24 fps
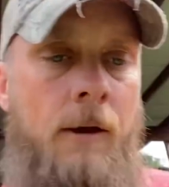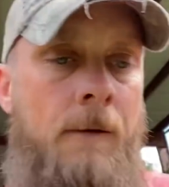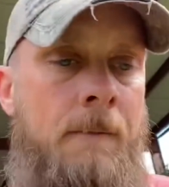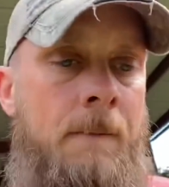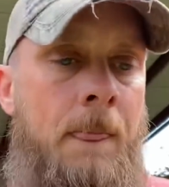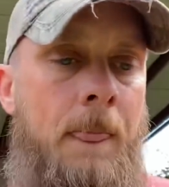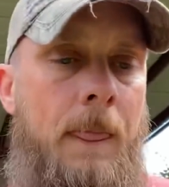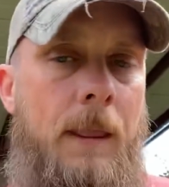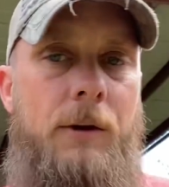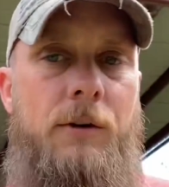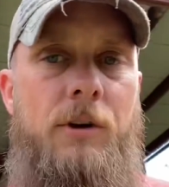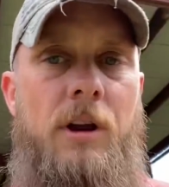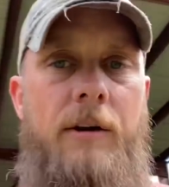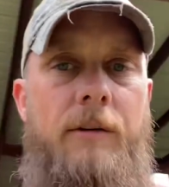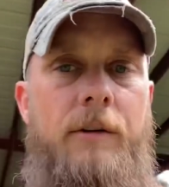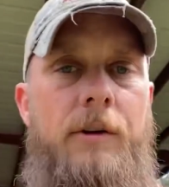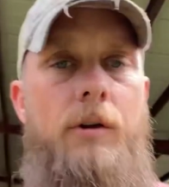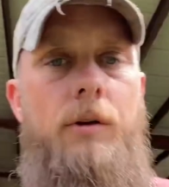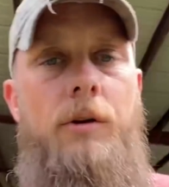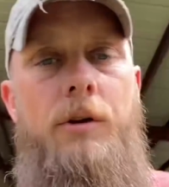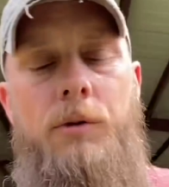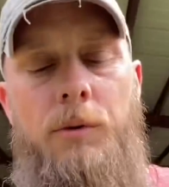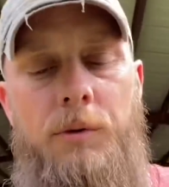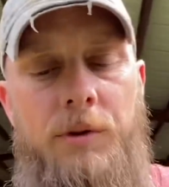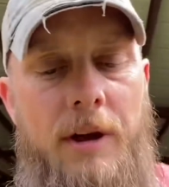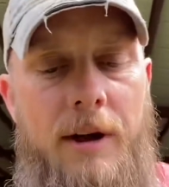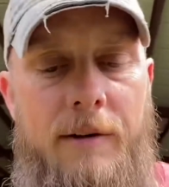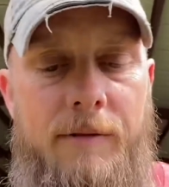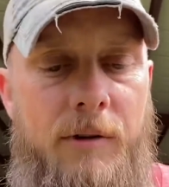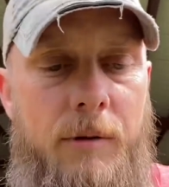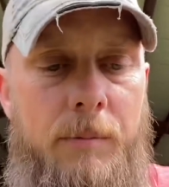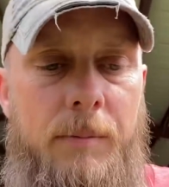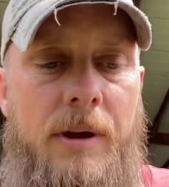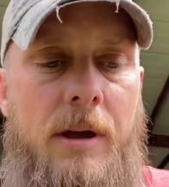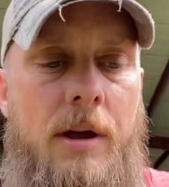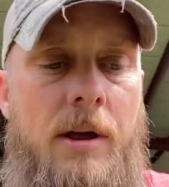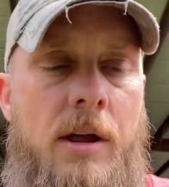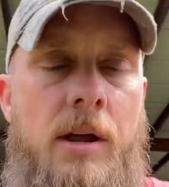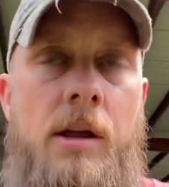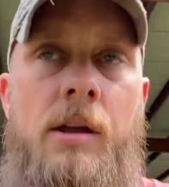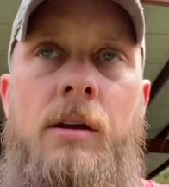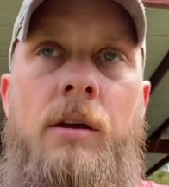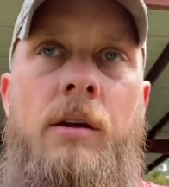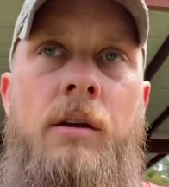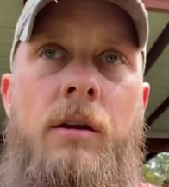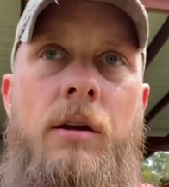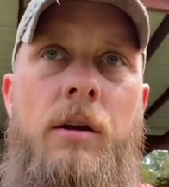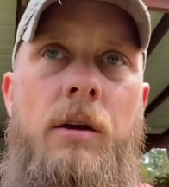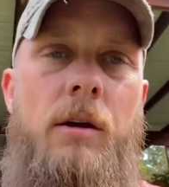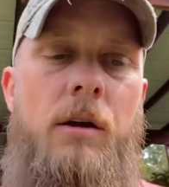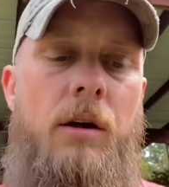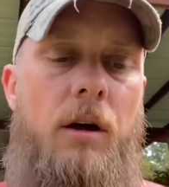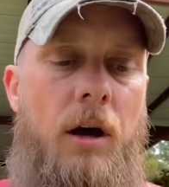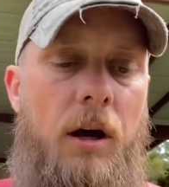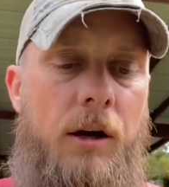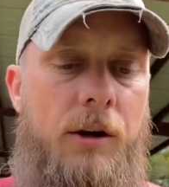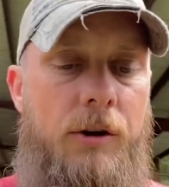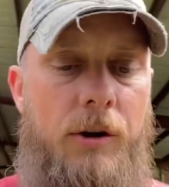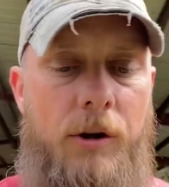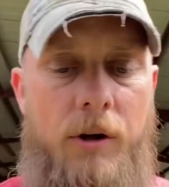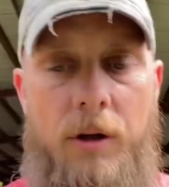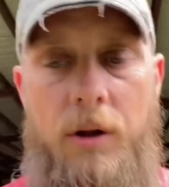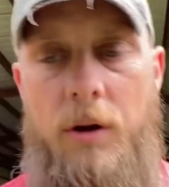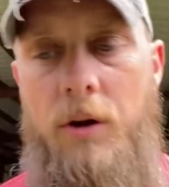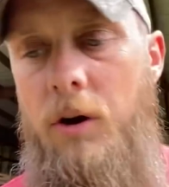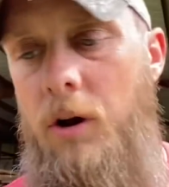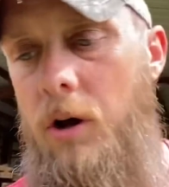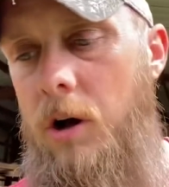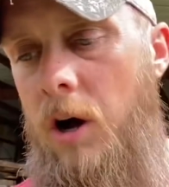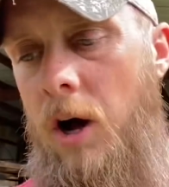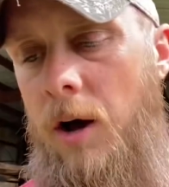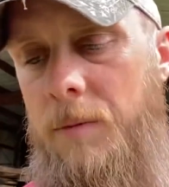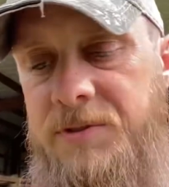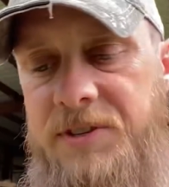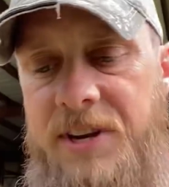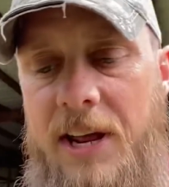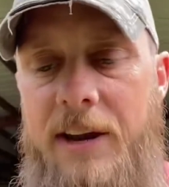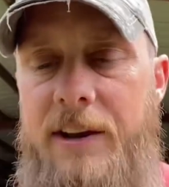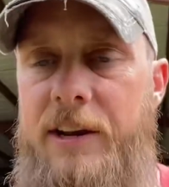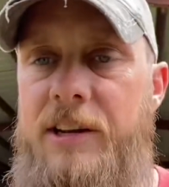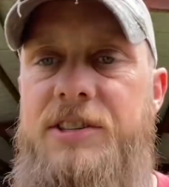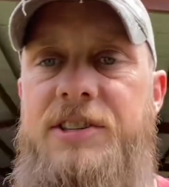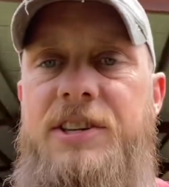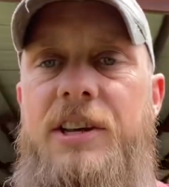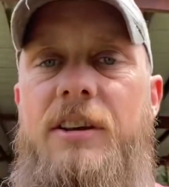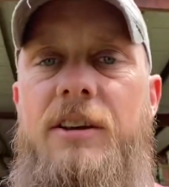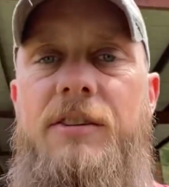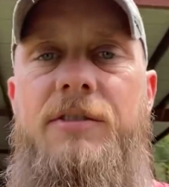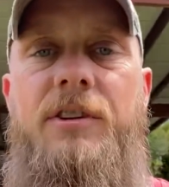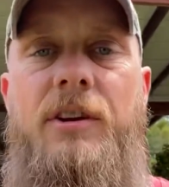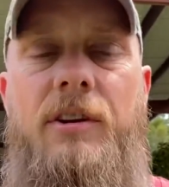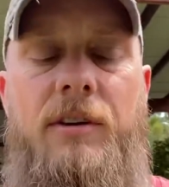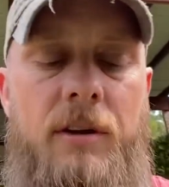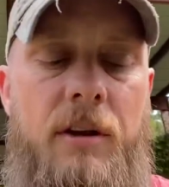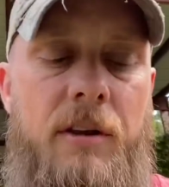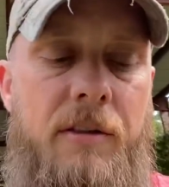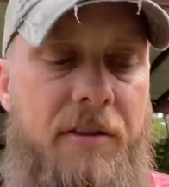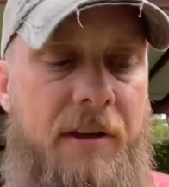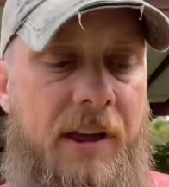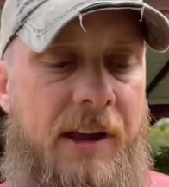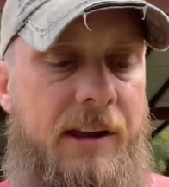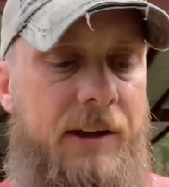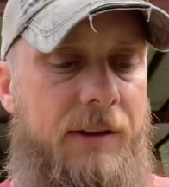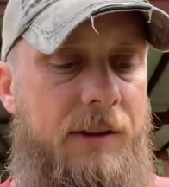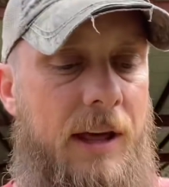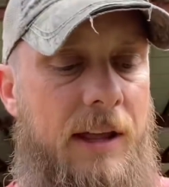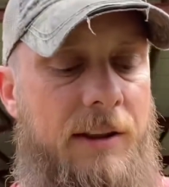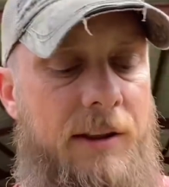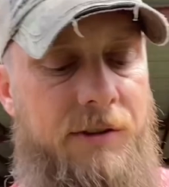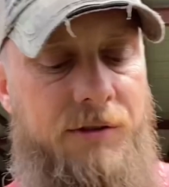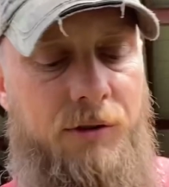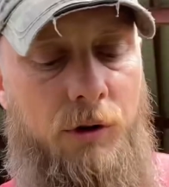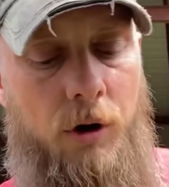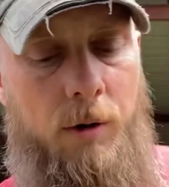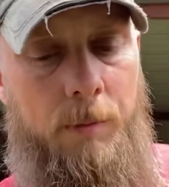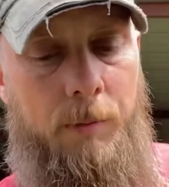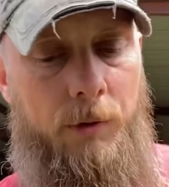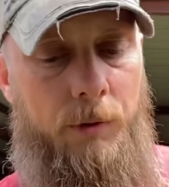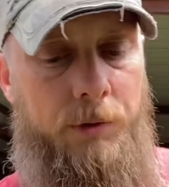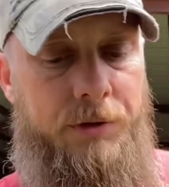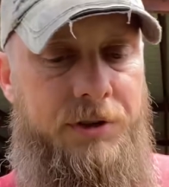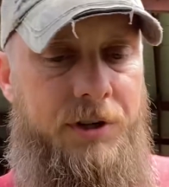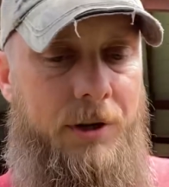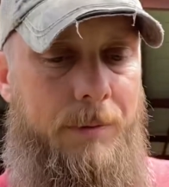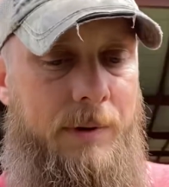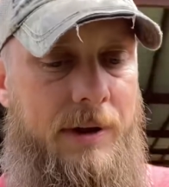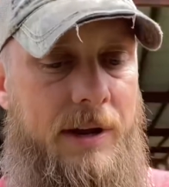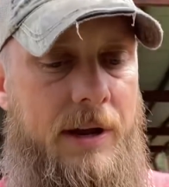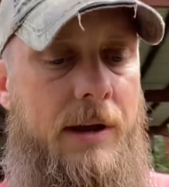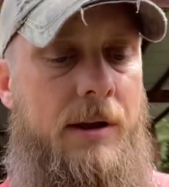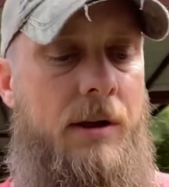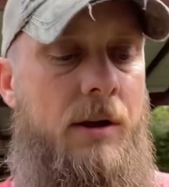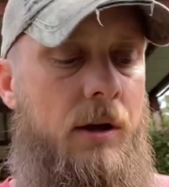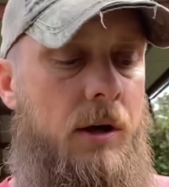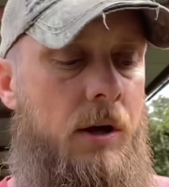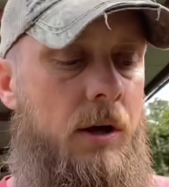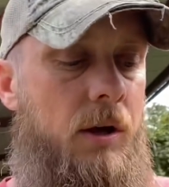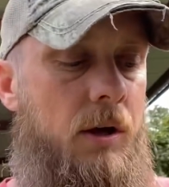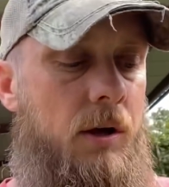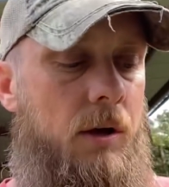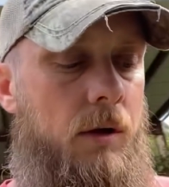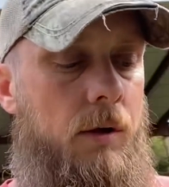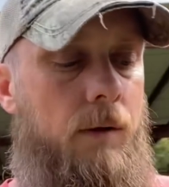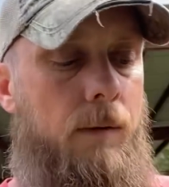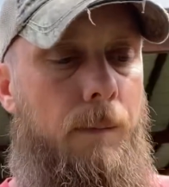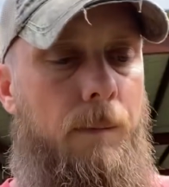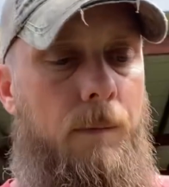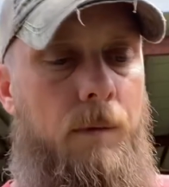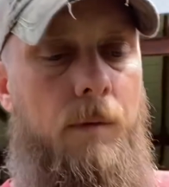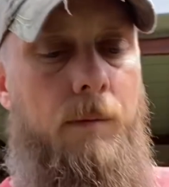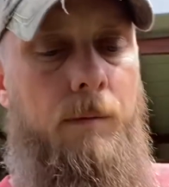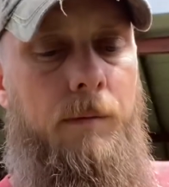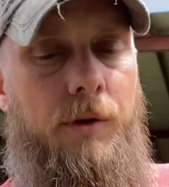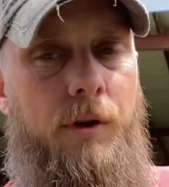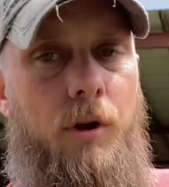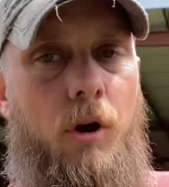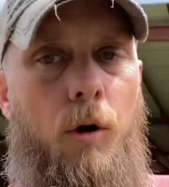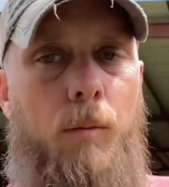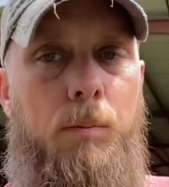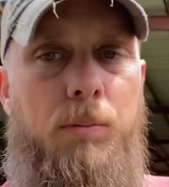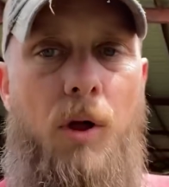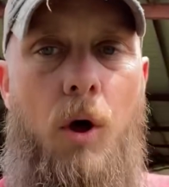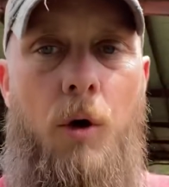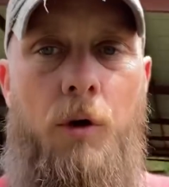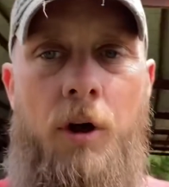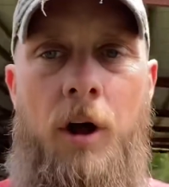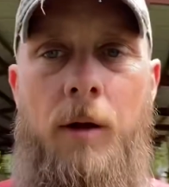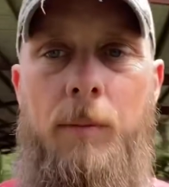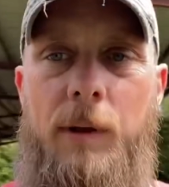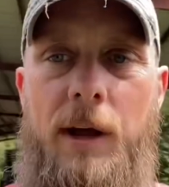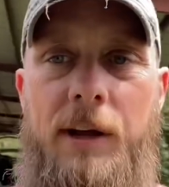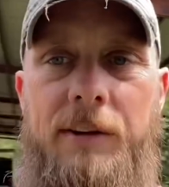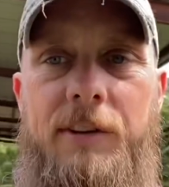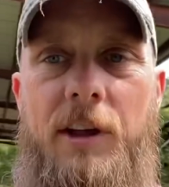You'll never be a good, upstanding citizen thinking that these criminals should be, blown up like they